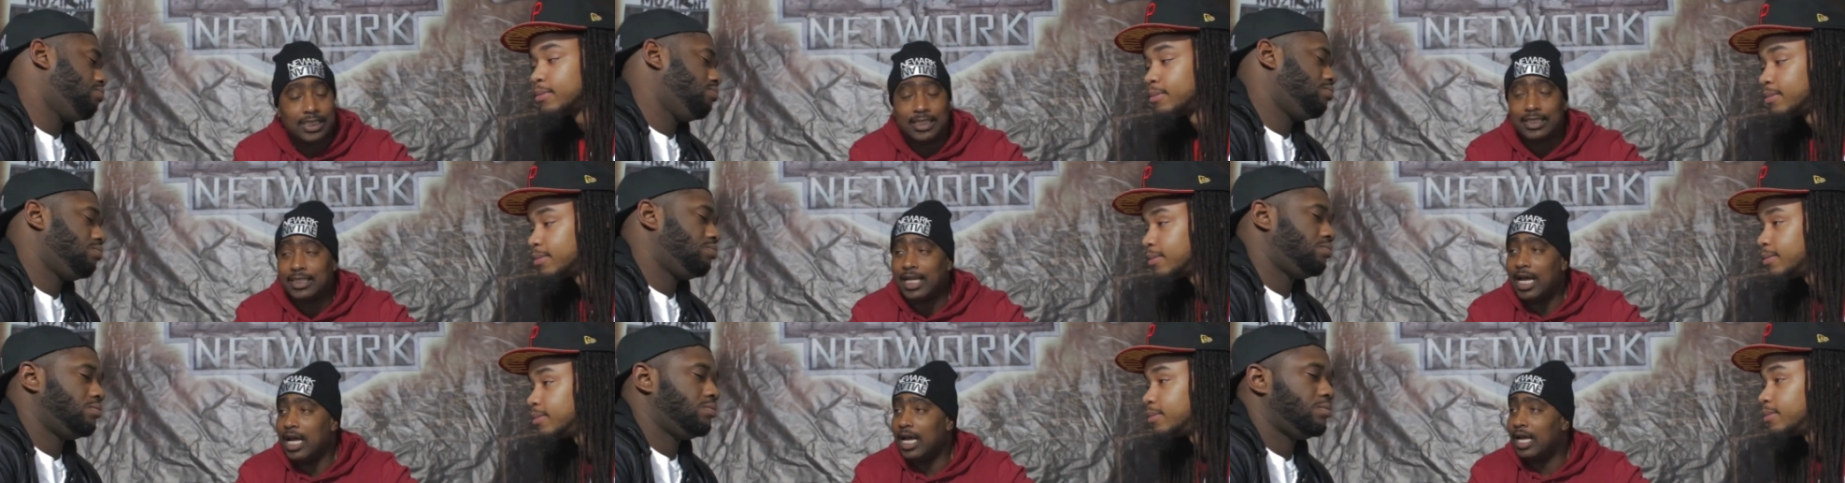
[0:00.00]

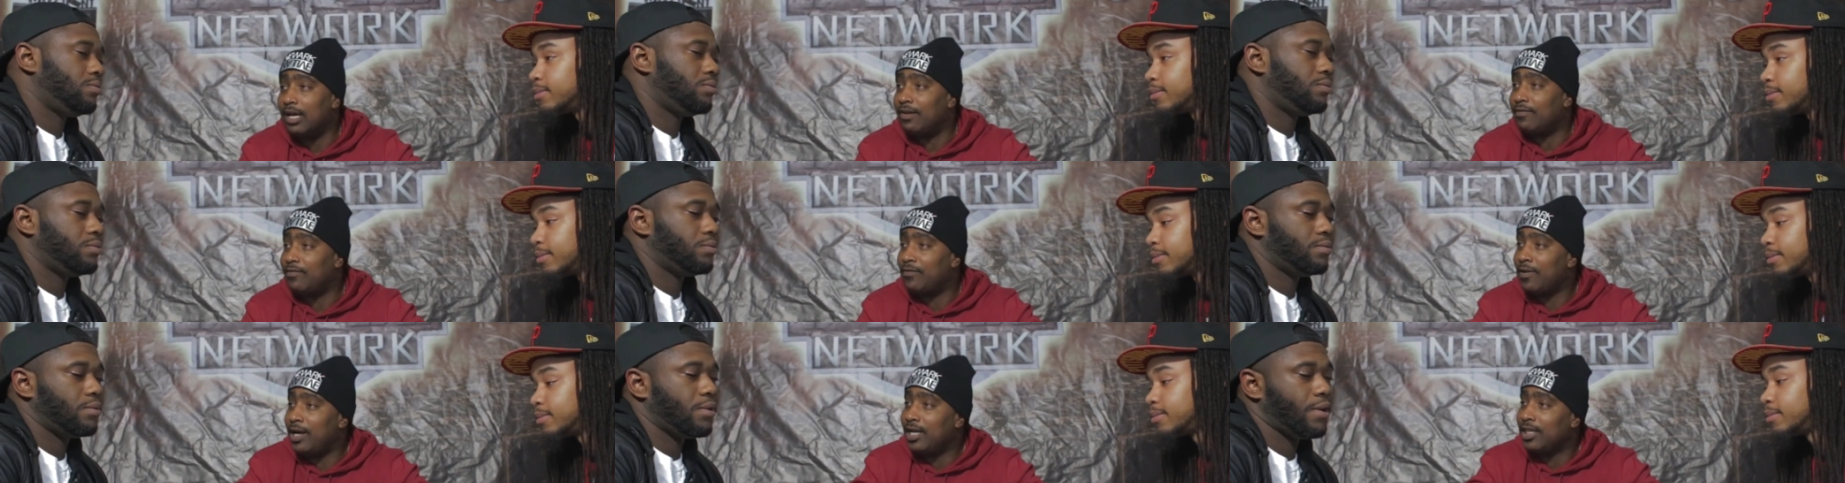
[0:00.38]
Speaker 1: them.
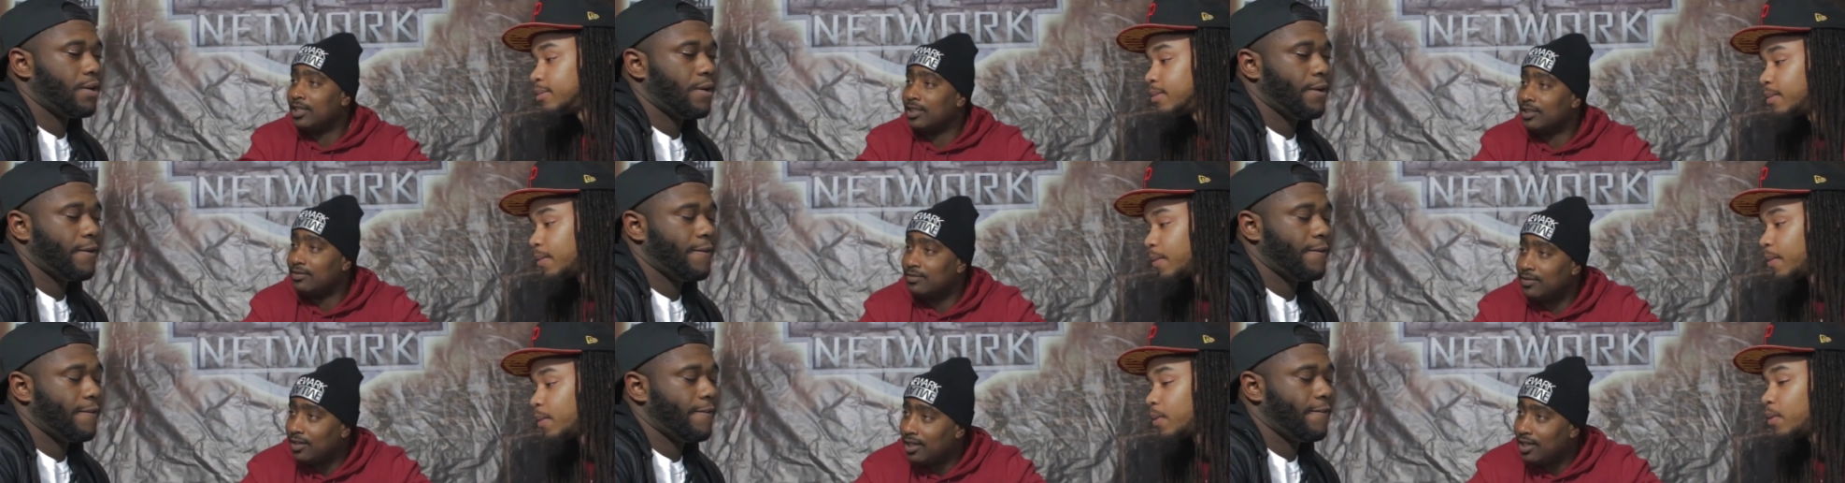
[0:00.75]
Damn,
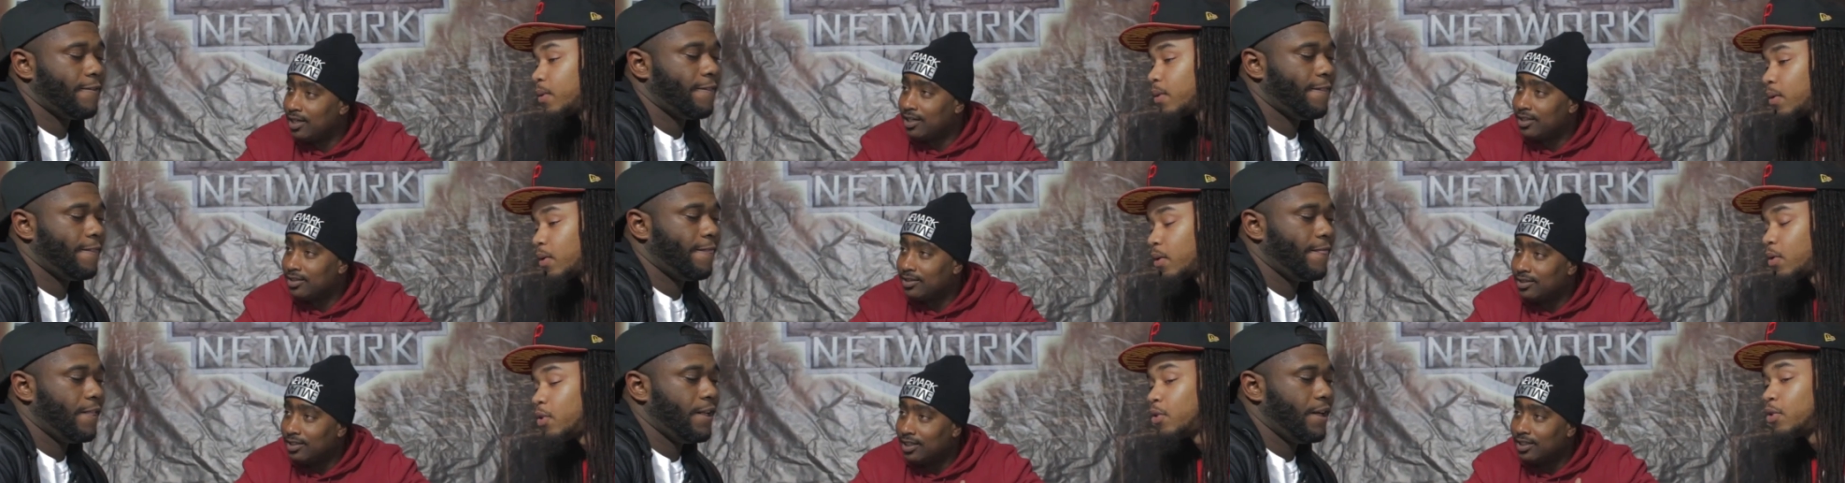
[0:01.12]
Frank,
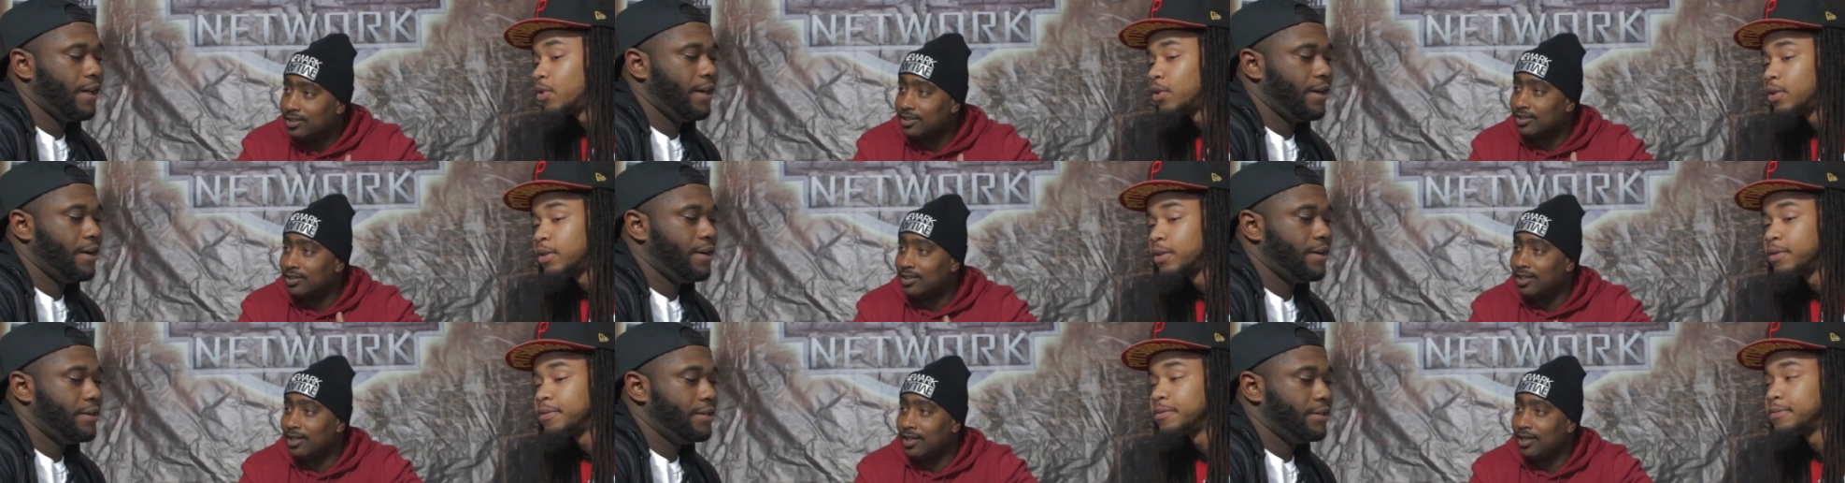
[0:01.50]
uh,
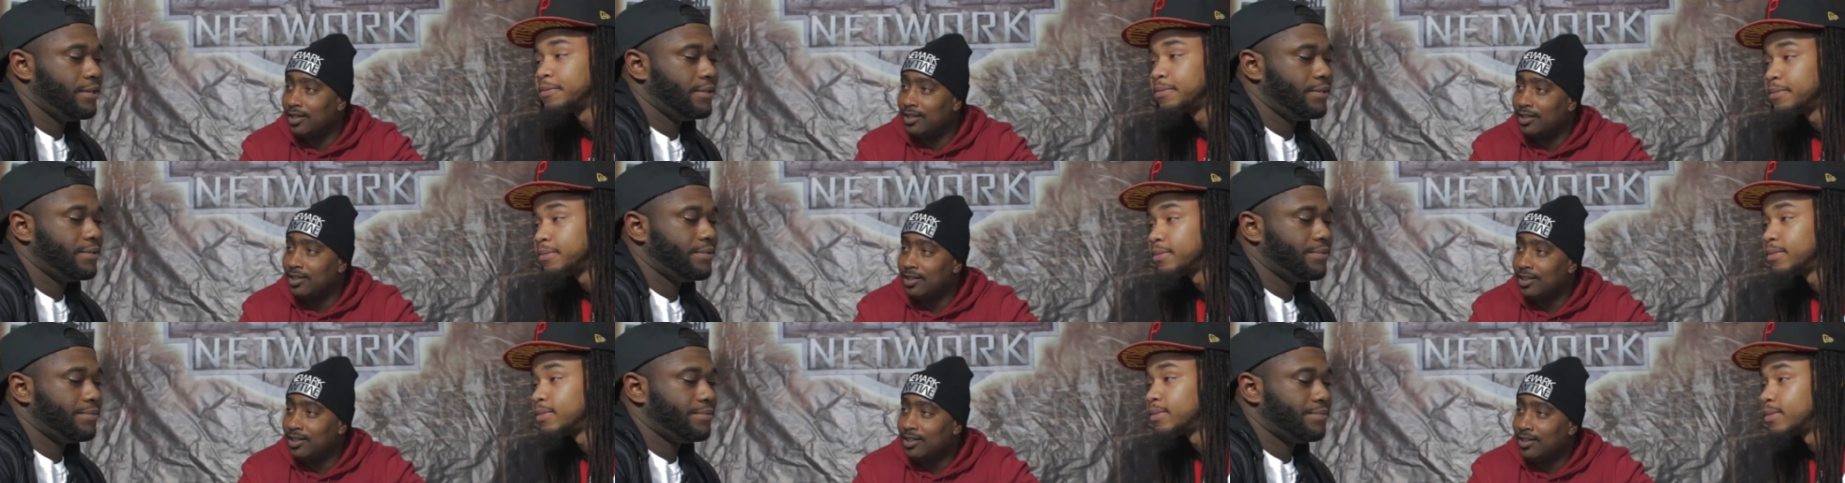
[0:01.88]
listen,
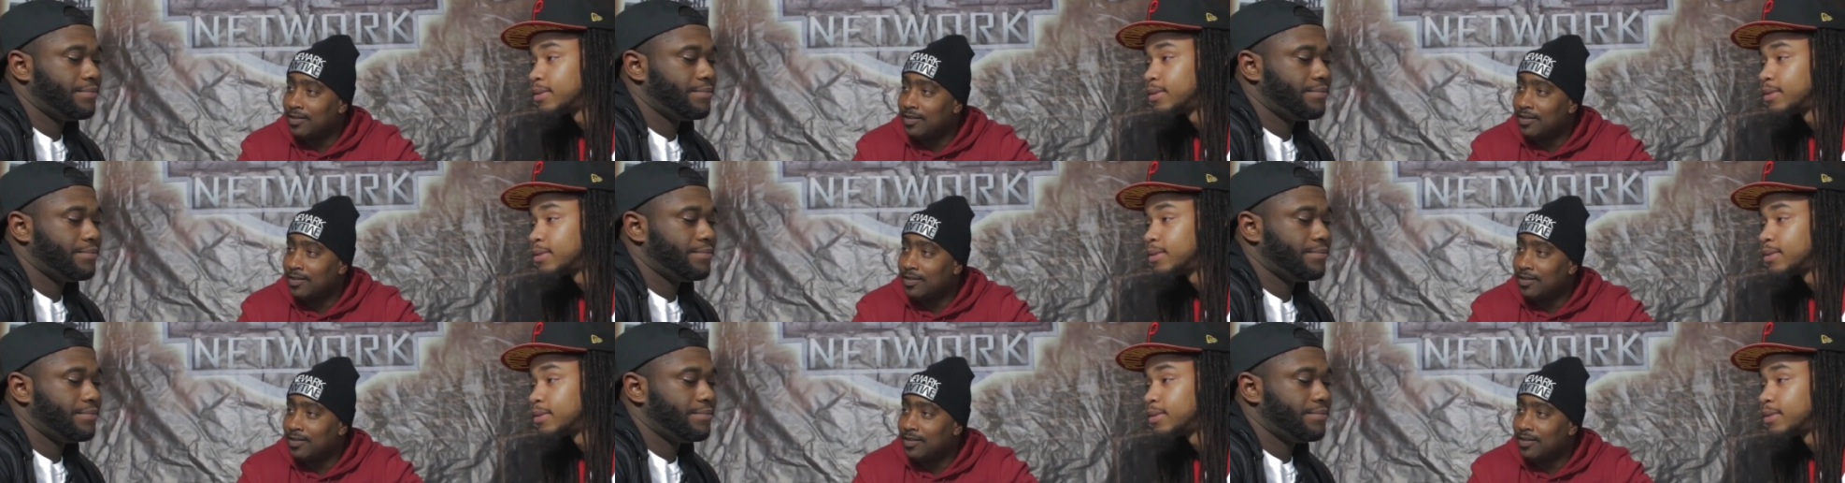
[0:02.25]
uh,